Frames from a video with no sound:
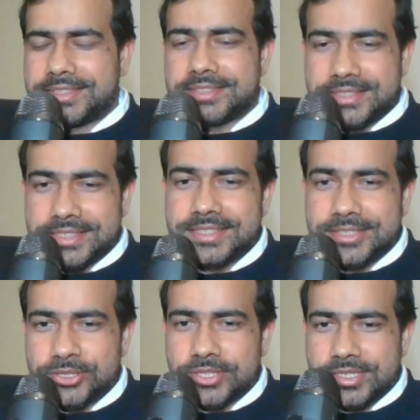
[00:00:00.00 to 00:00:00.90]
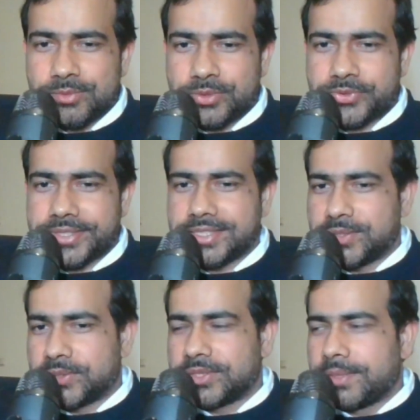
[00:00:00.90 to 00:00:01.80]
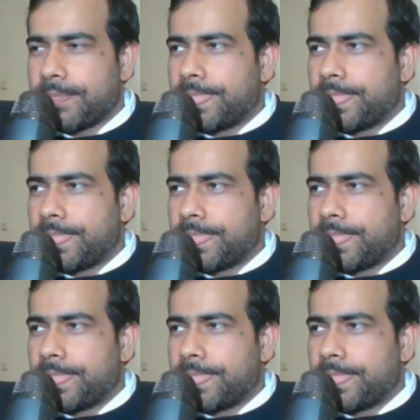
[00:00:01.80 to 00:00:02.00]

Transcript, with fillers: it's it is just about trading now.